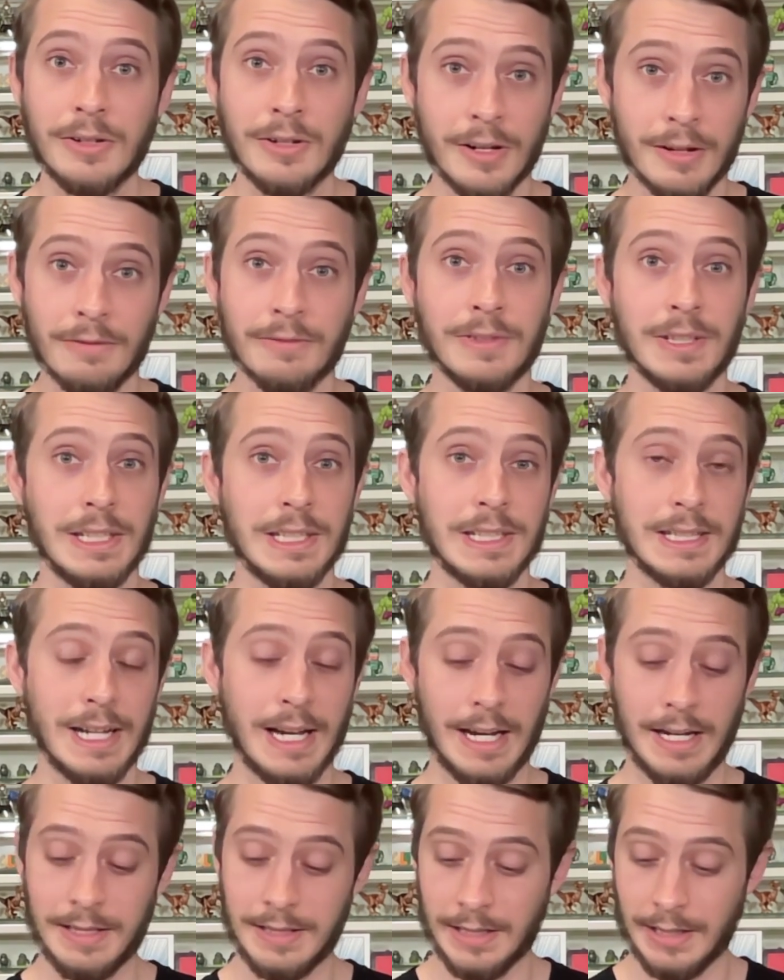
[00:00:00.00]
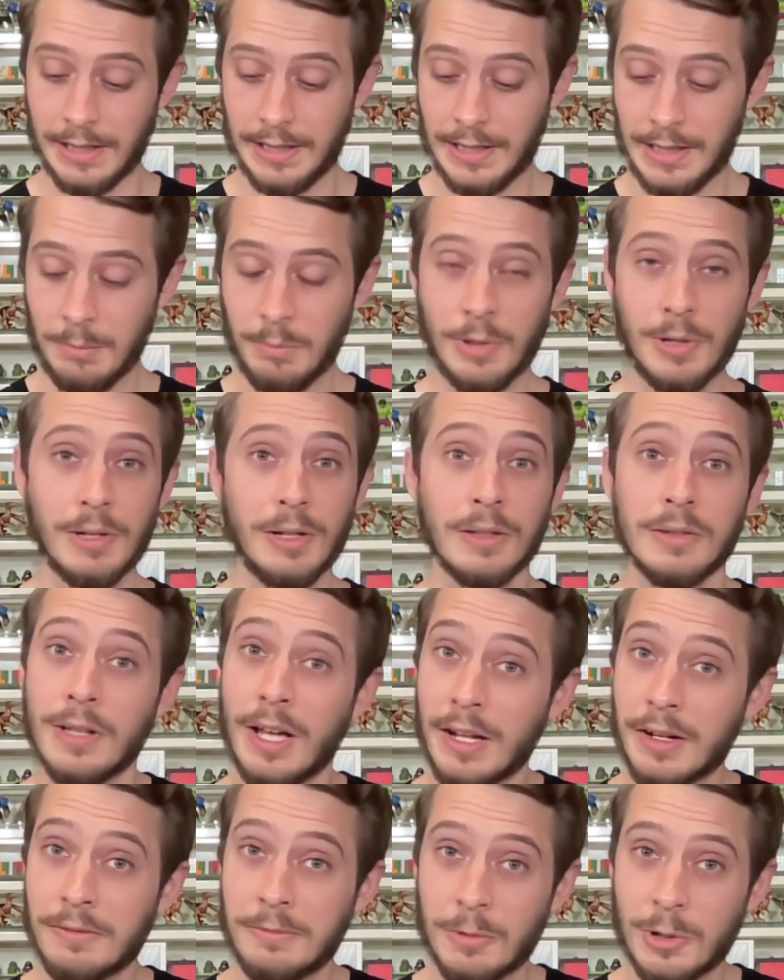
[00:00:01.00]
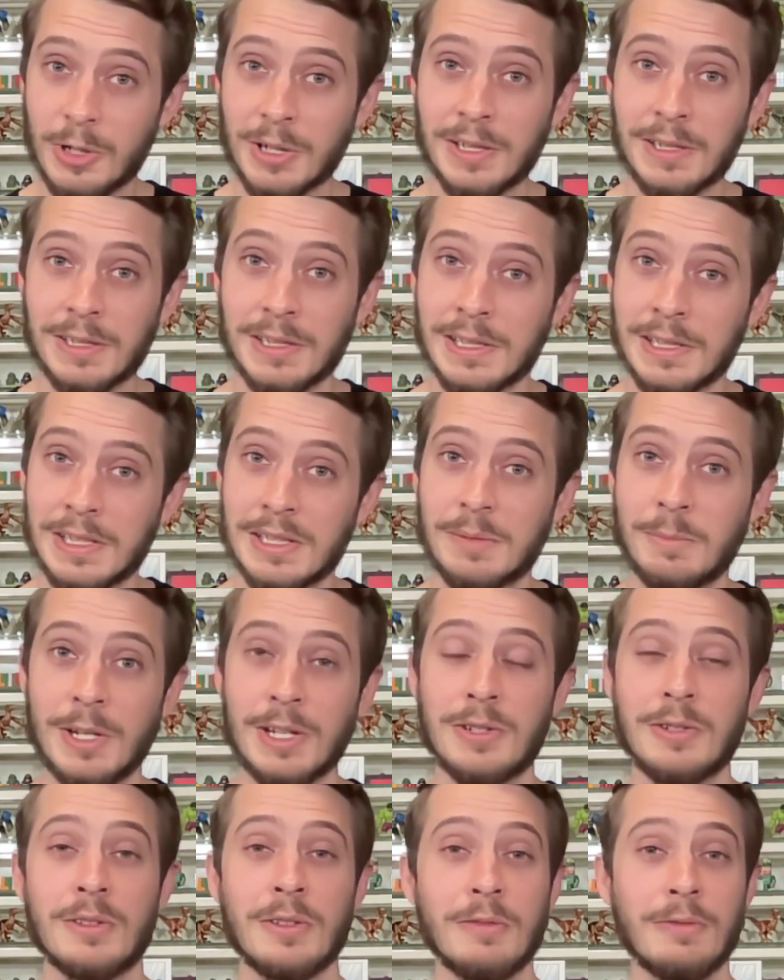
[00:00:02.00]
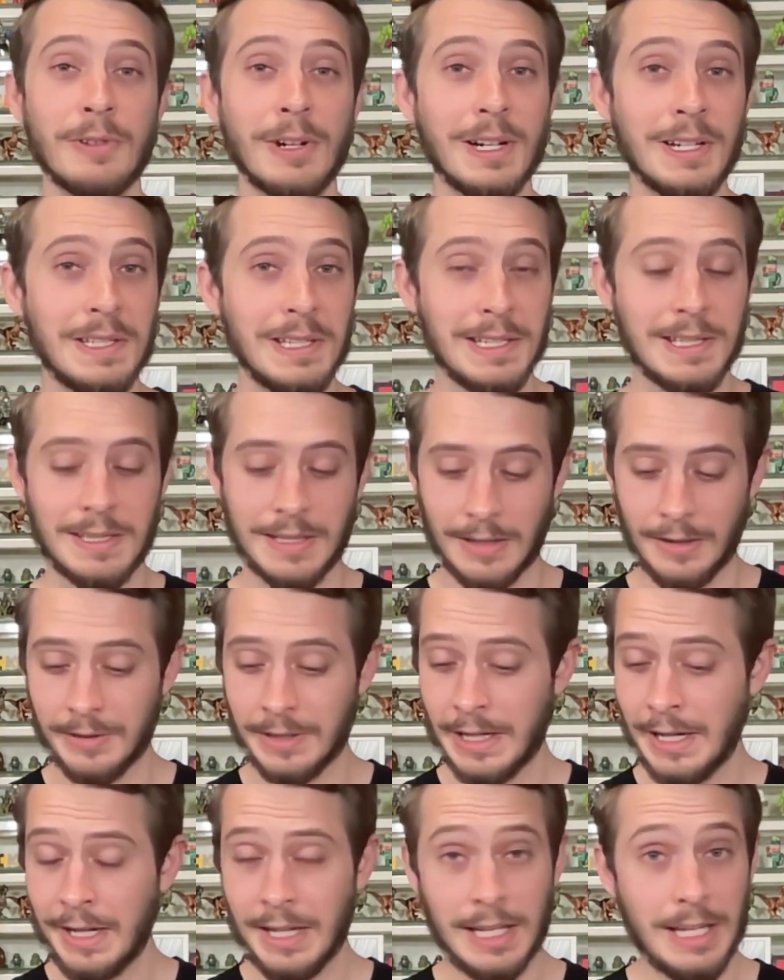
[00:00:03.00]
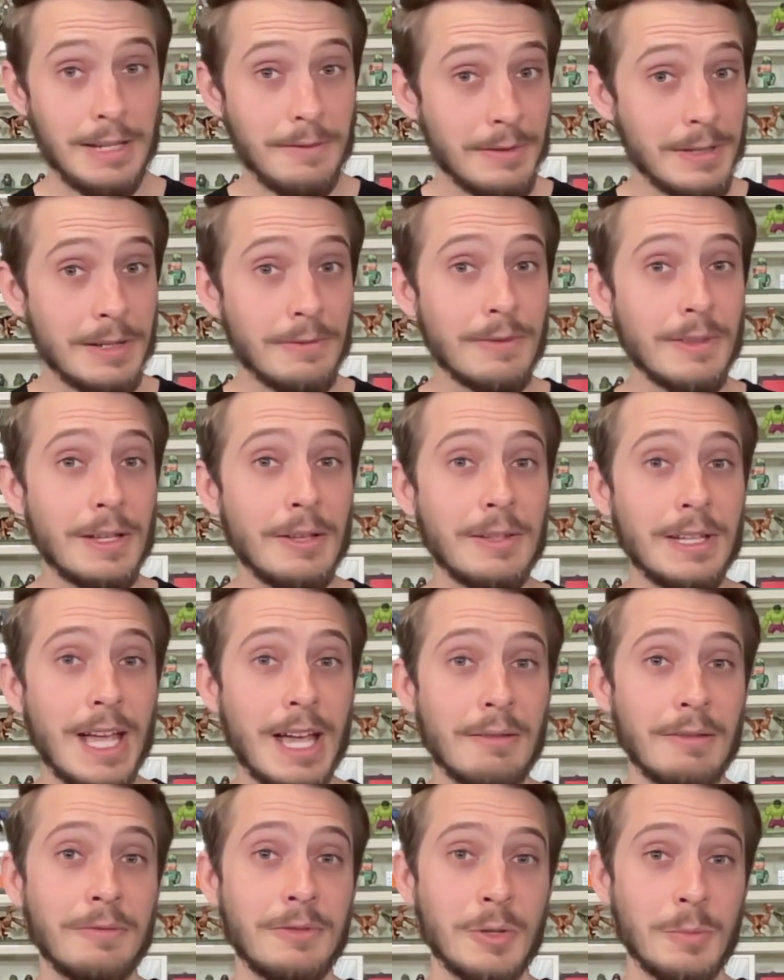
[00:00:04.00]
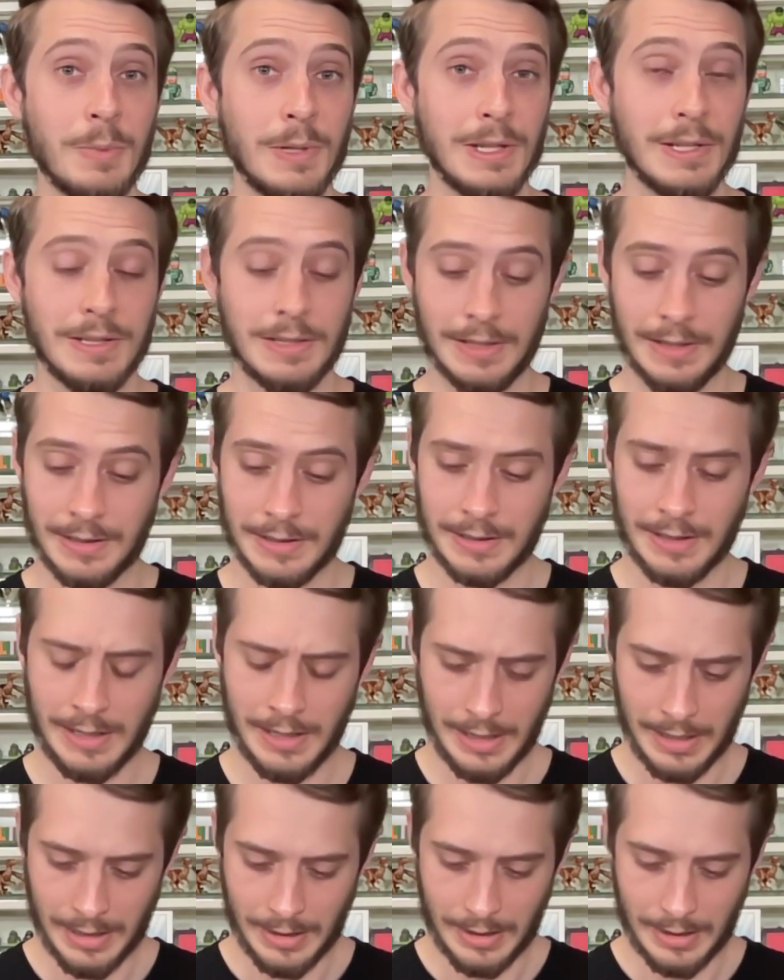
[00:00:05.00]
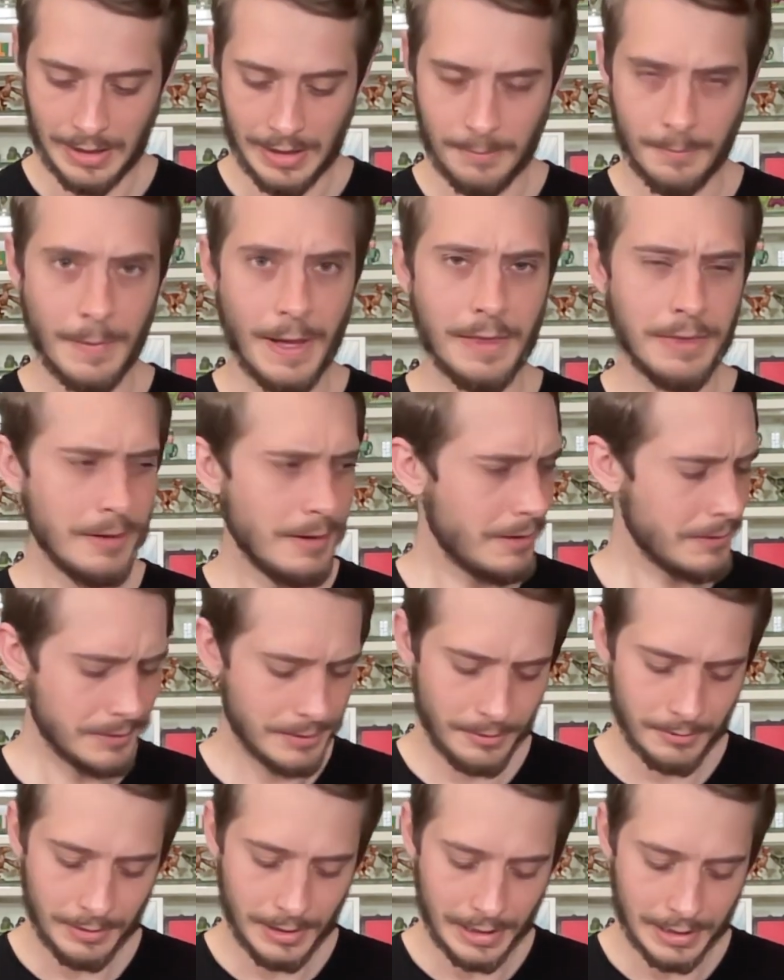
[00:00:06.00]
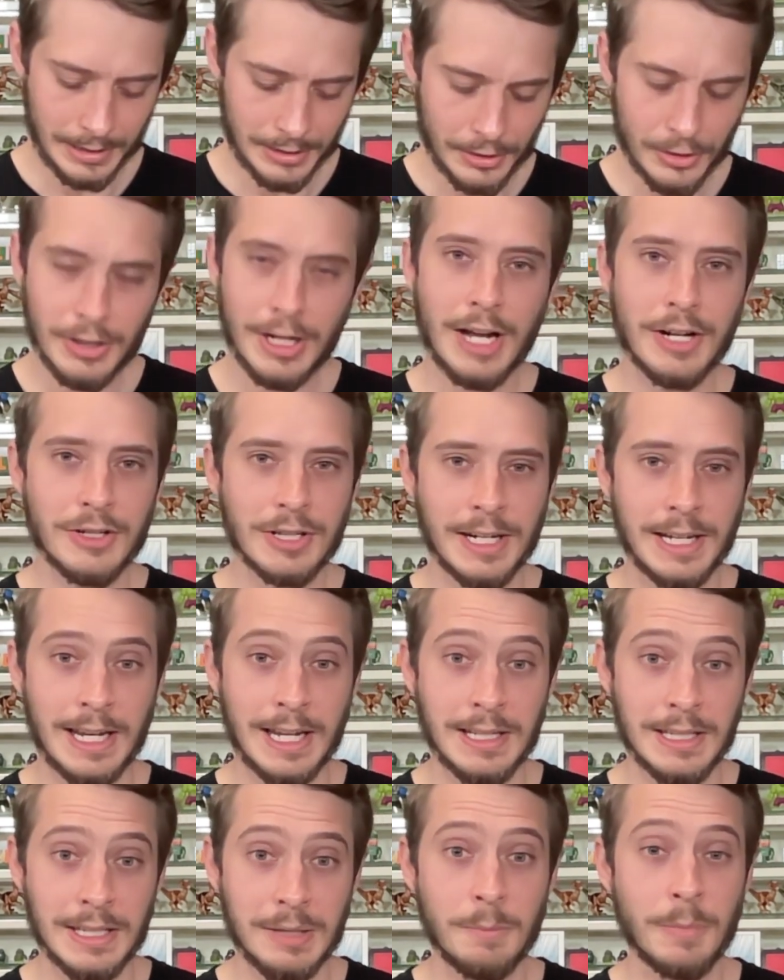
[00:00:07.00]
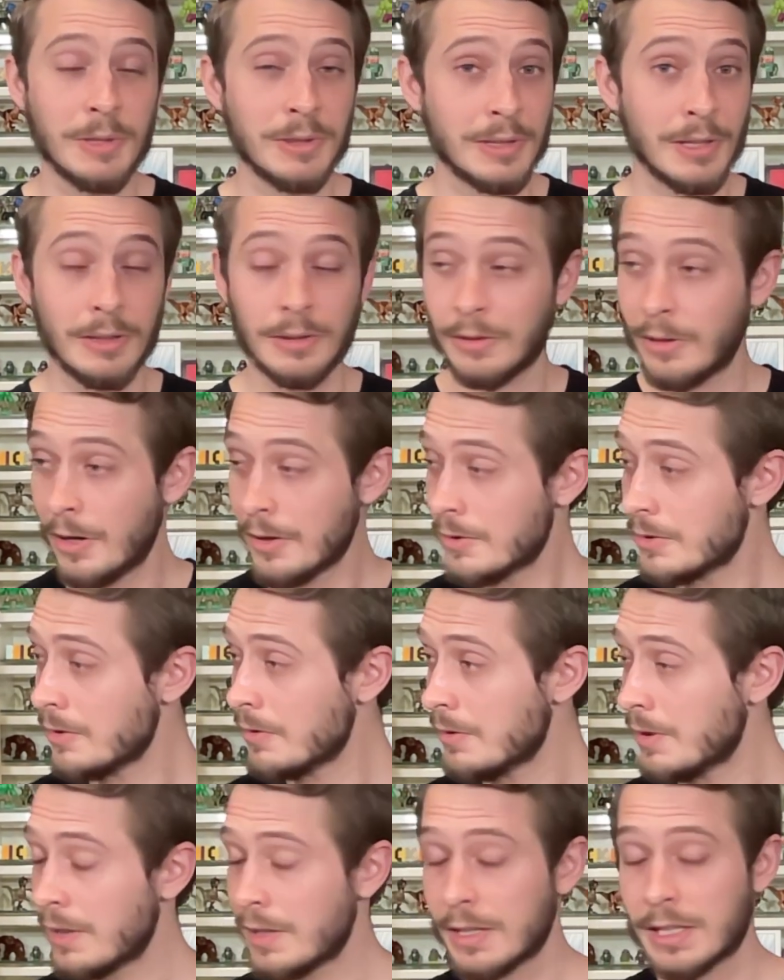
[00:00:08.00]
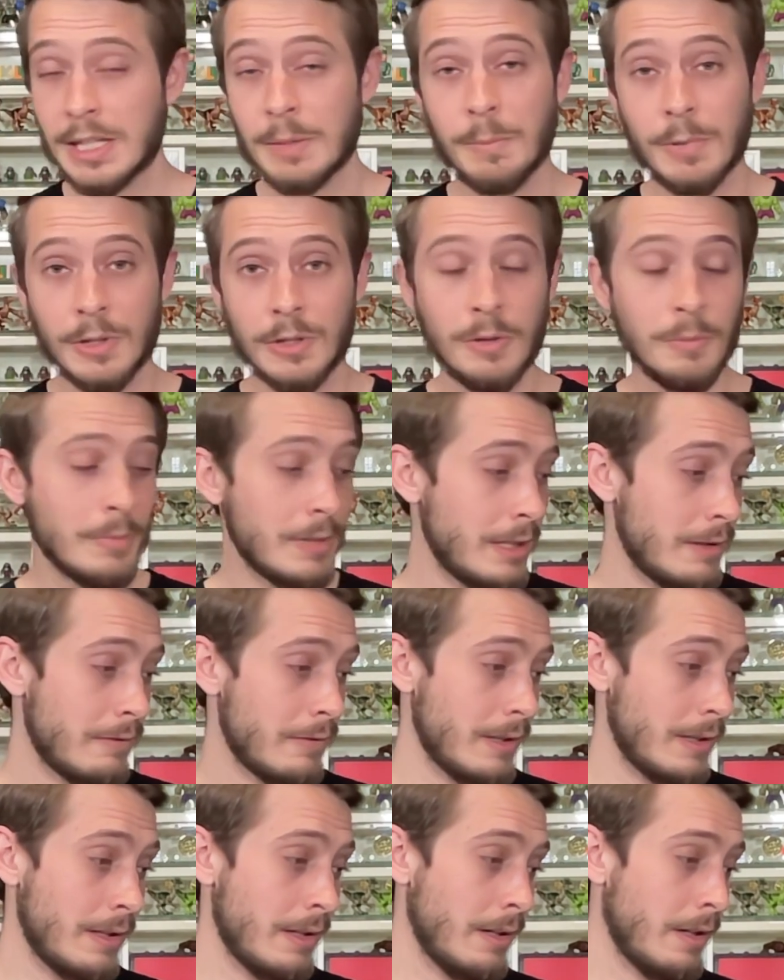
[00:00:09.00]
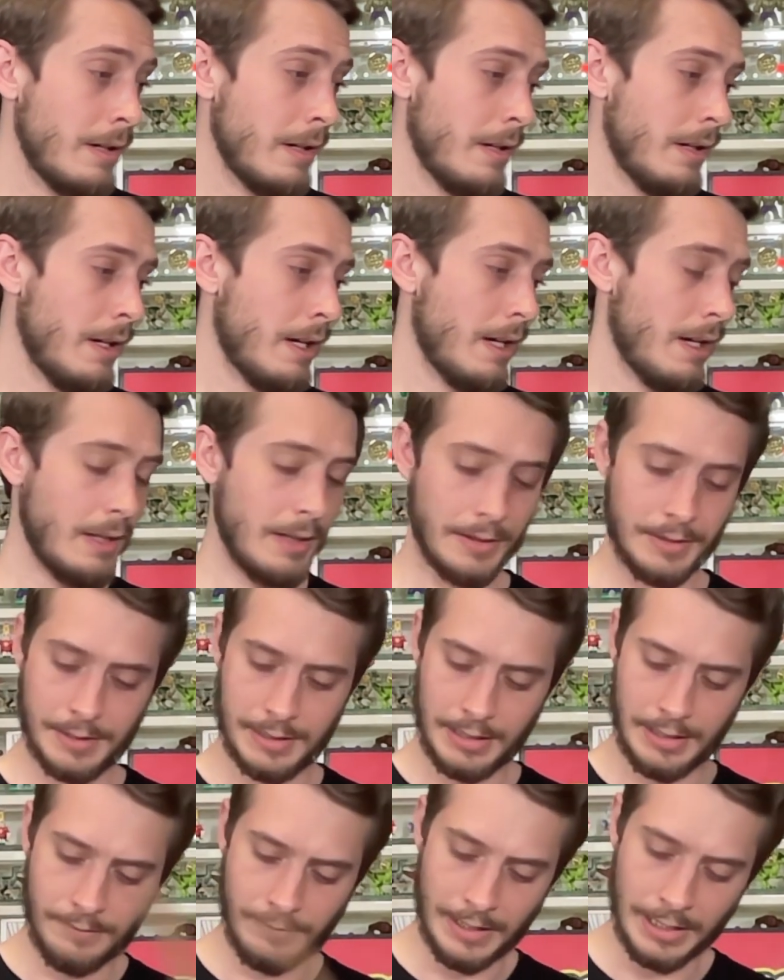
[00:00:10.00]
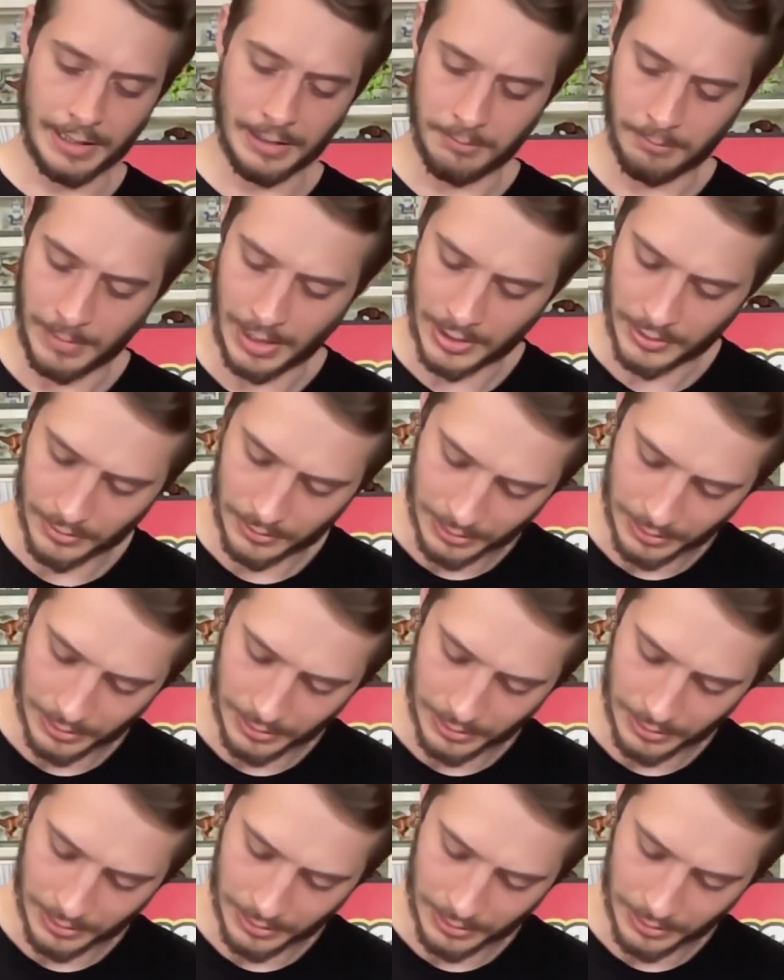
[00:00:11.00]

of these guys, and he put a lot of work into these to make sure they're very detailed, even if they only have a few pieces. And they're also, they're not gigantic, but they're larger than a typical minifigure. Let's see if I can measure